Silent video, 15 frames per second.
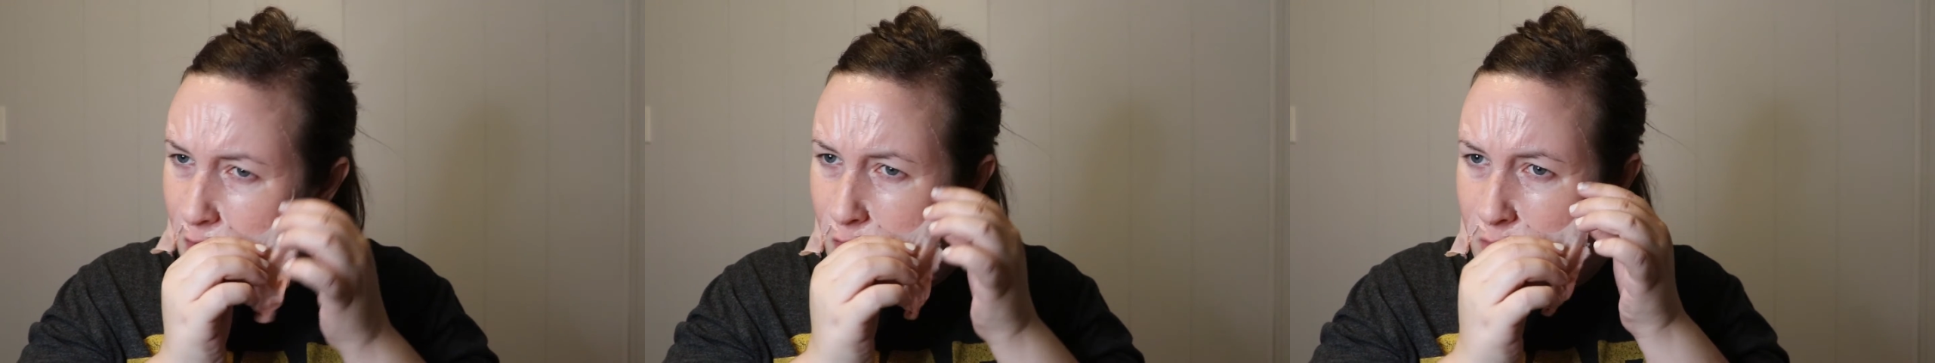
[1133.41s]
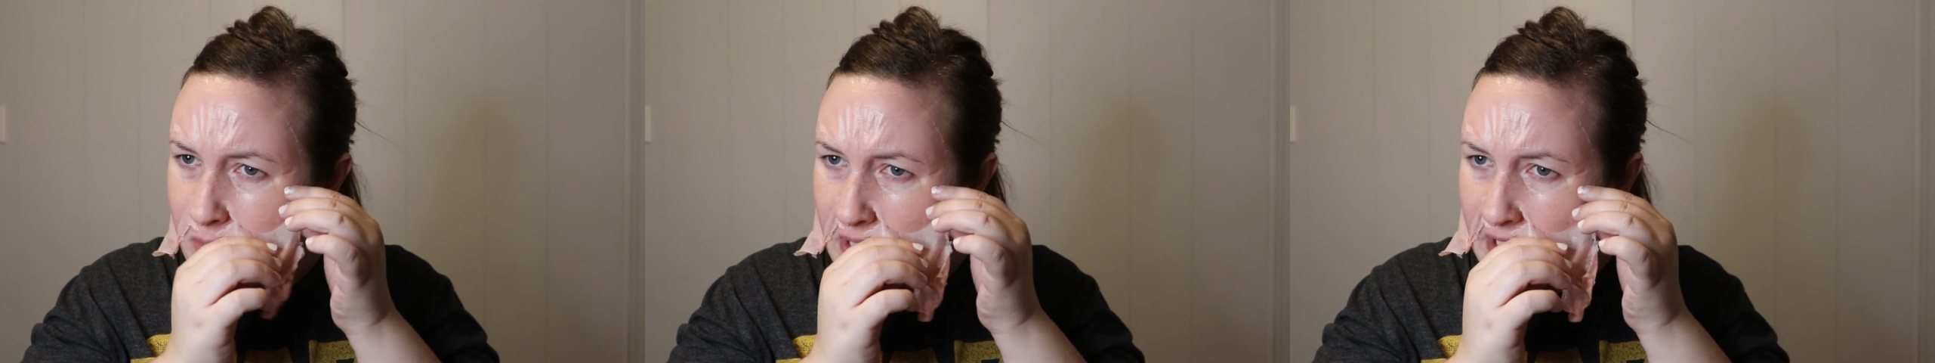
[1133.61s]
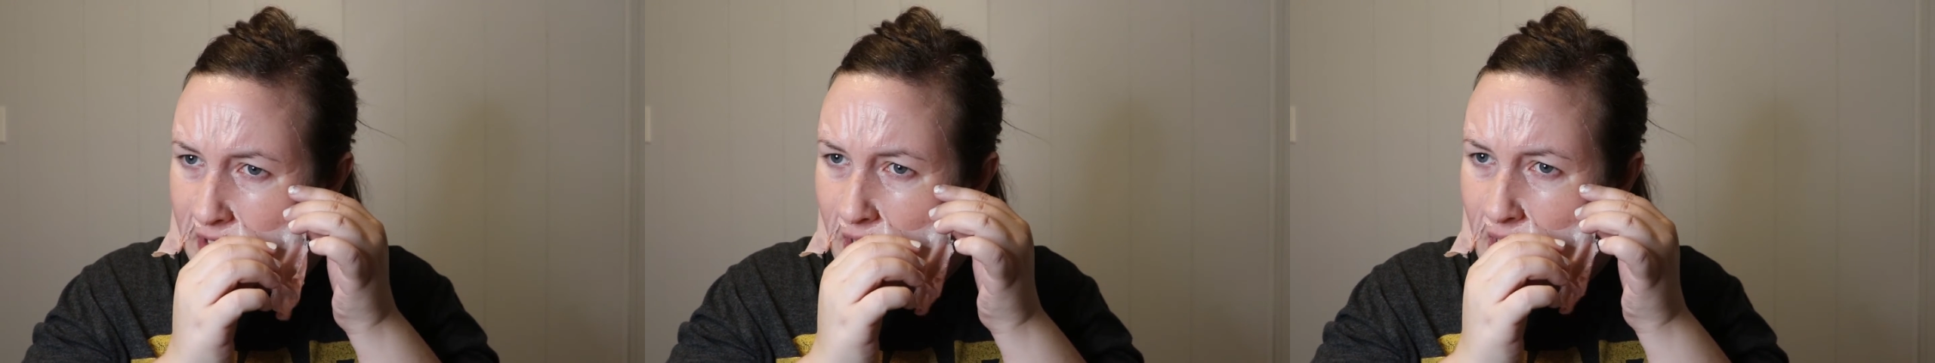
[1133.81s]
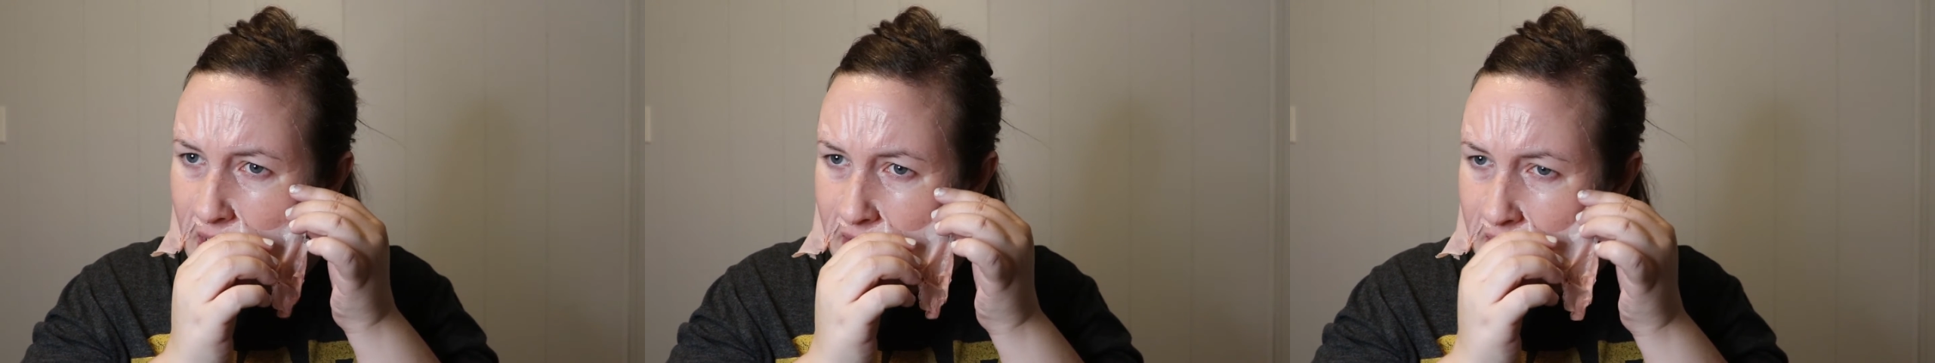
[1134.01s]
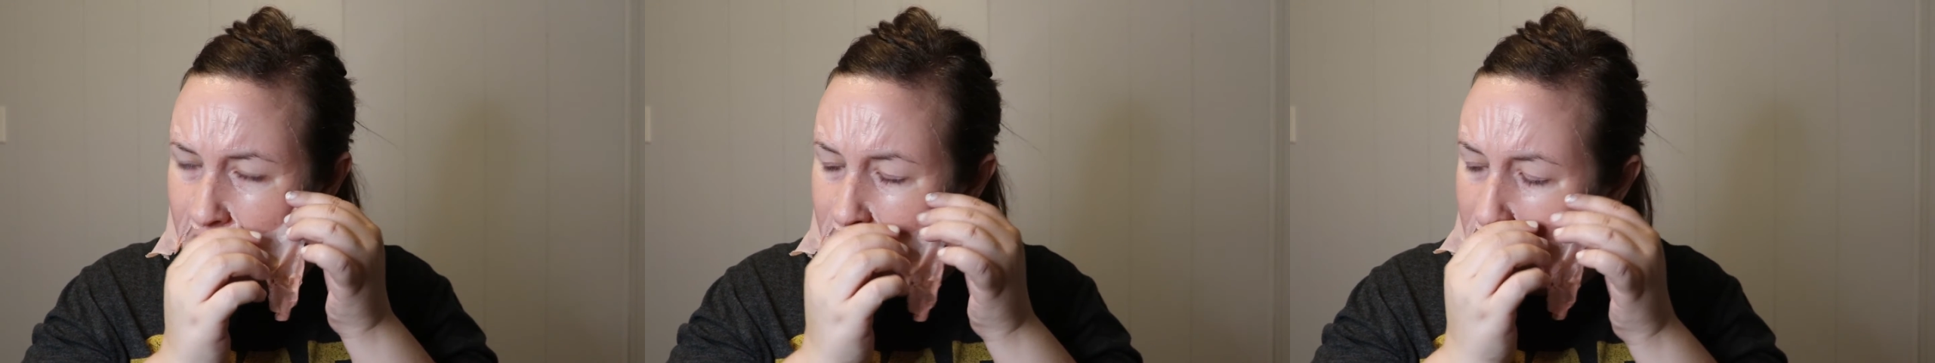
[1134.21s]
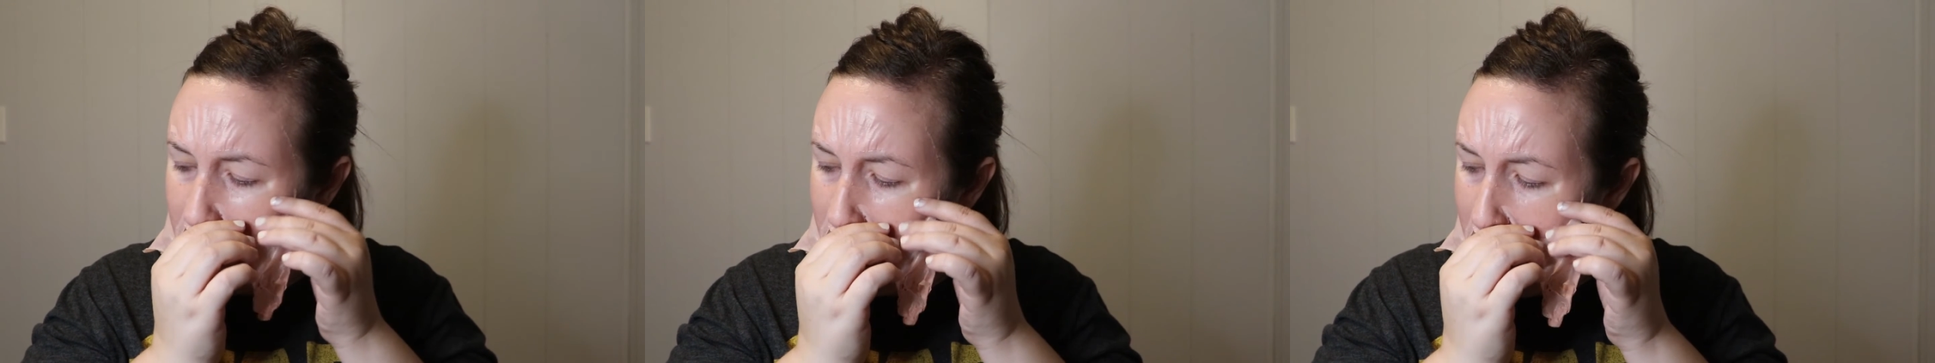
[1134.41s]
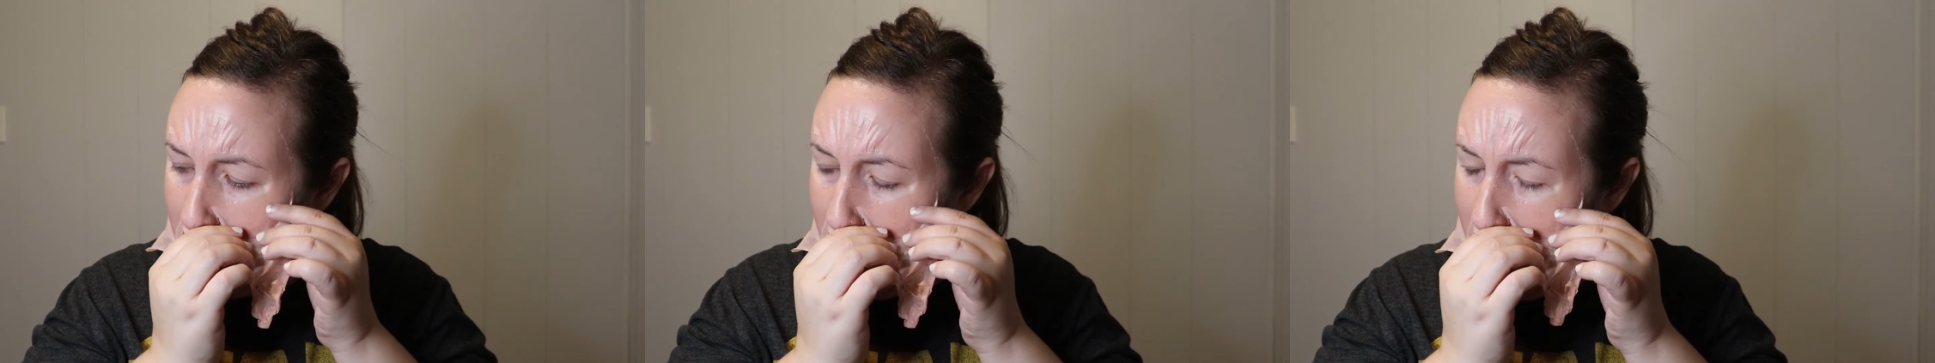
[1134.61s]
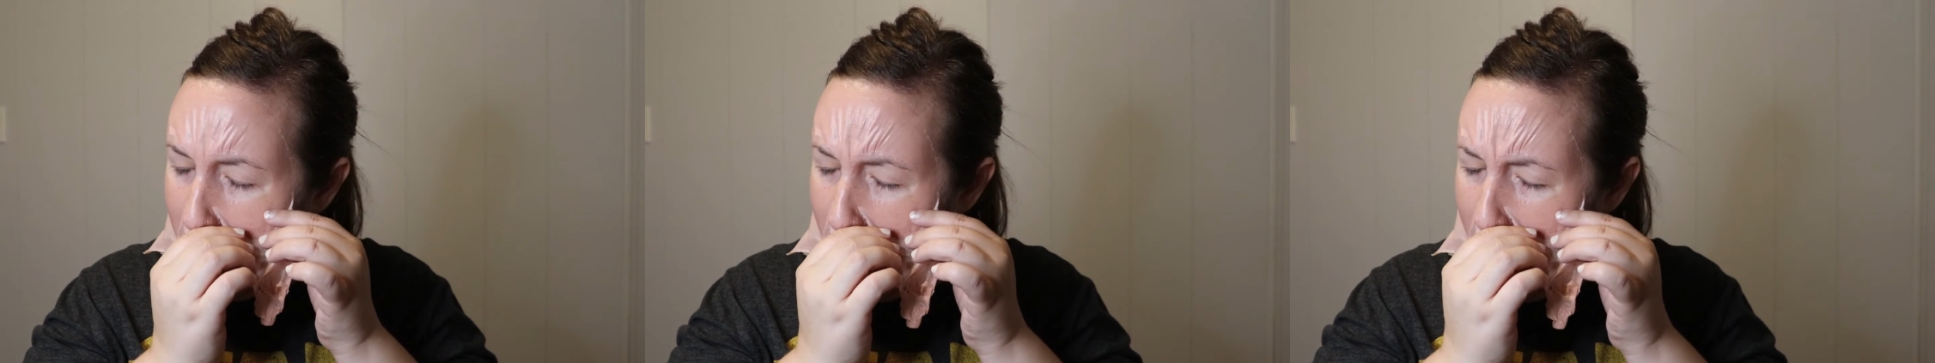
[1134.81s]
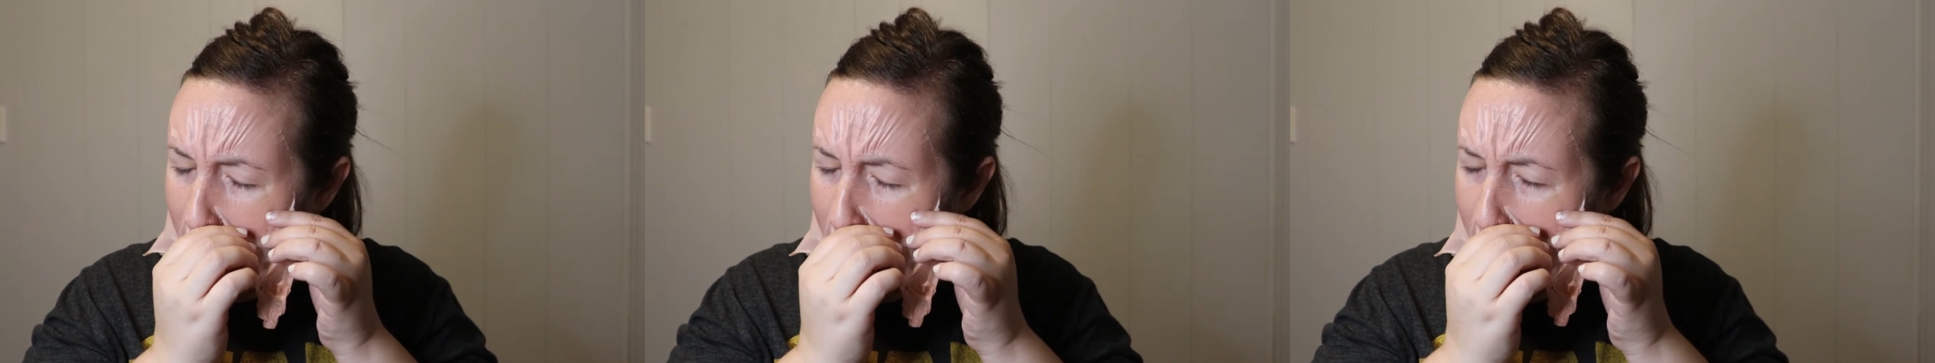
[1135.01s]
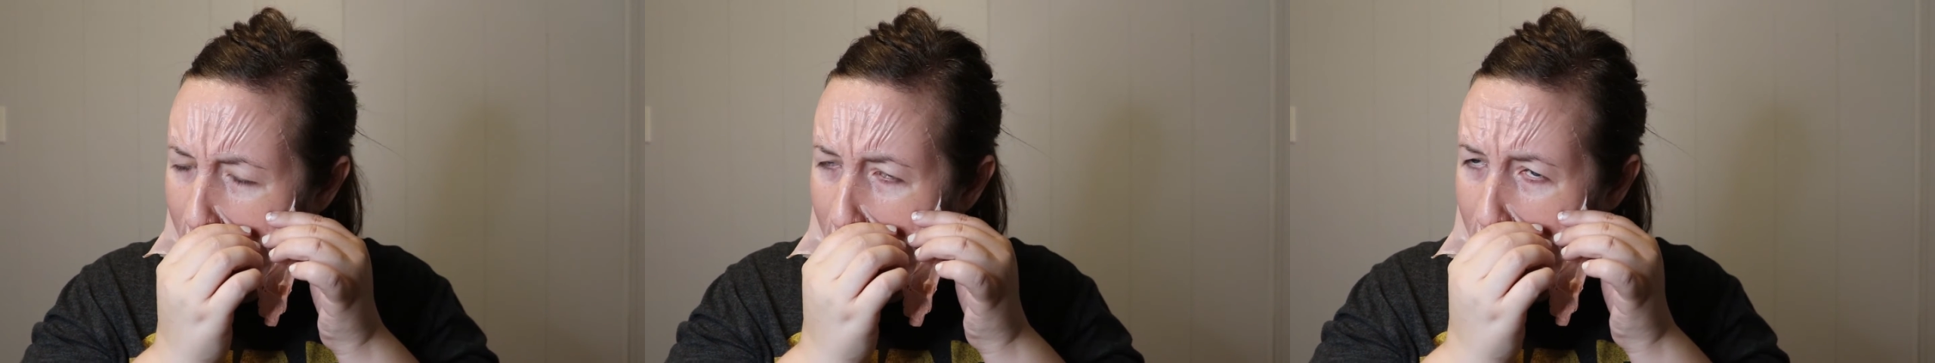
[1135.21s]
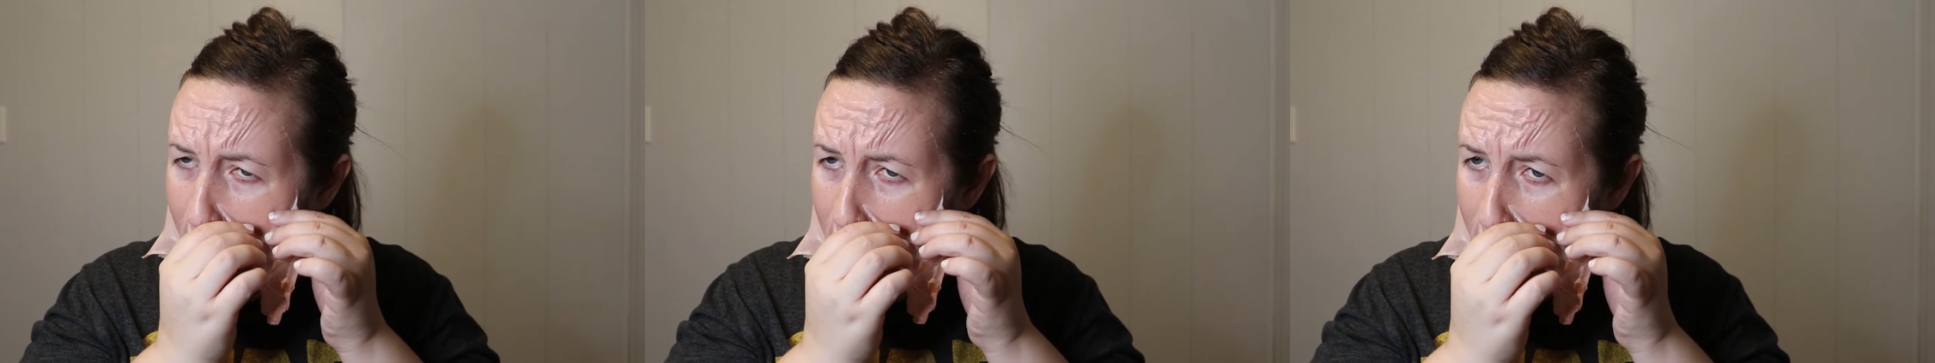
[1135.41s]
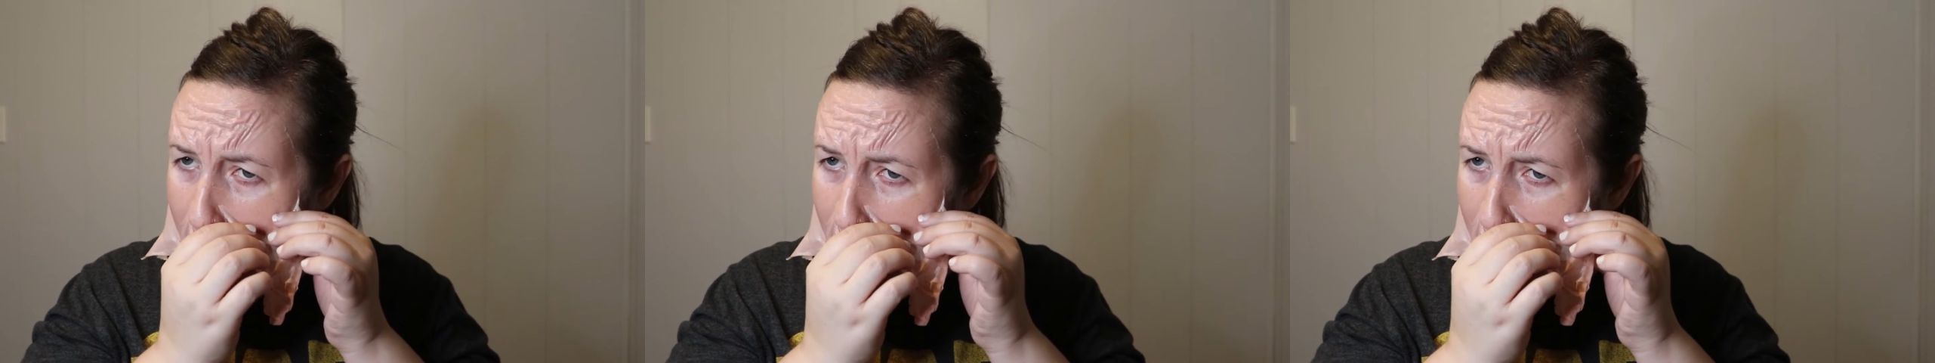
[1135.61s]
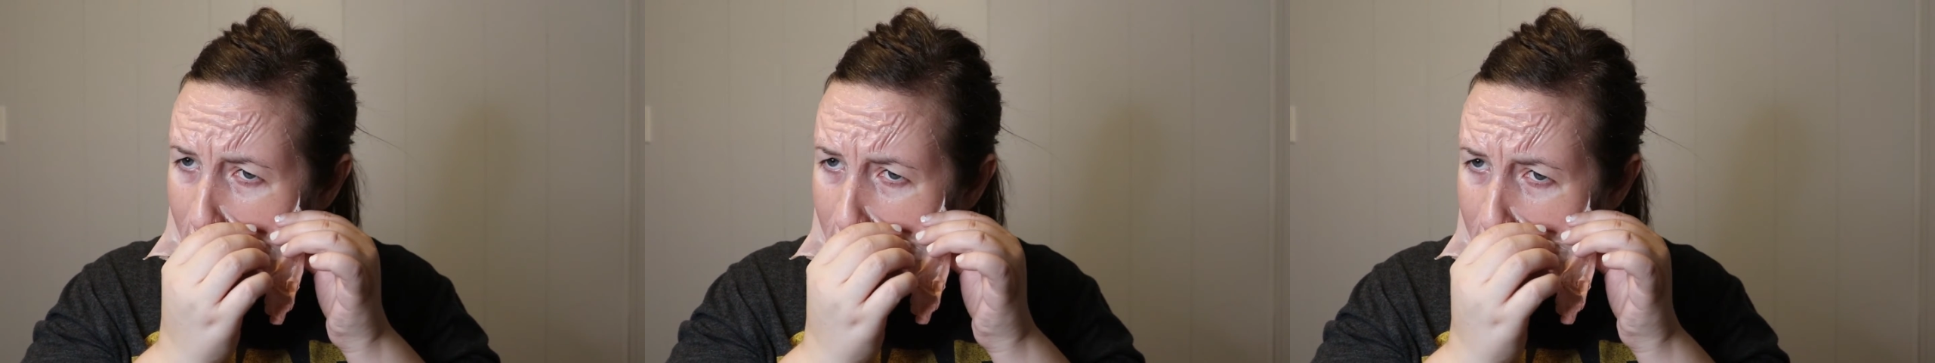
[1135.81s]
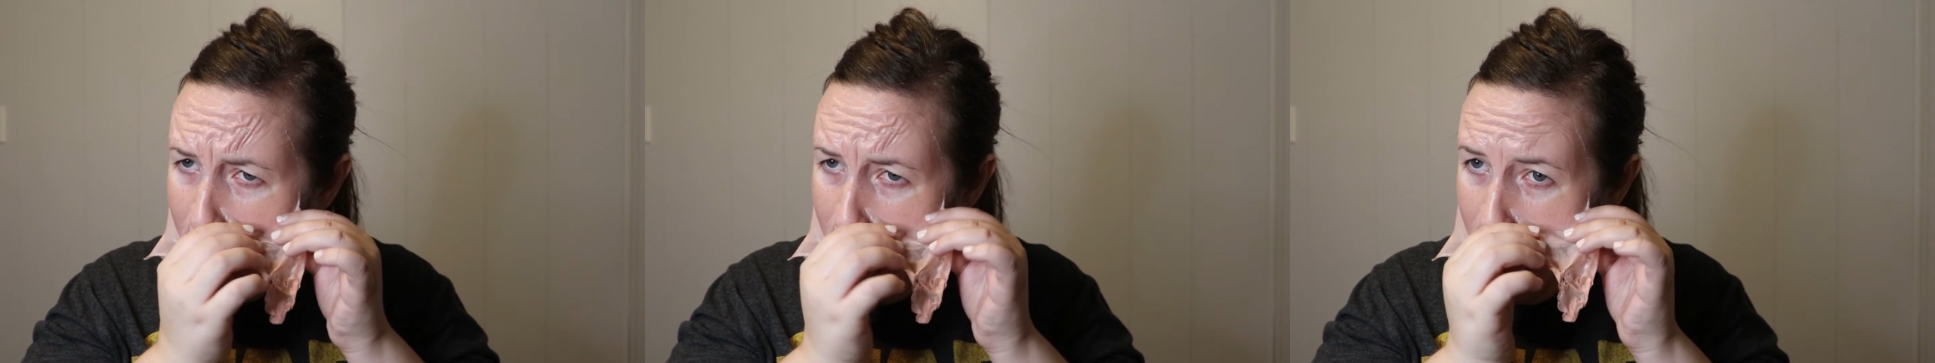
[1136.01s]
Oh my God. Ow.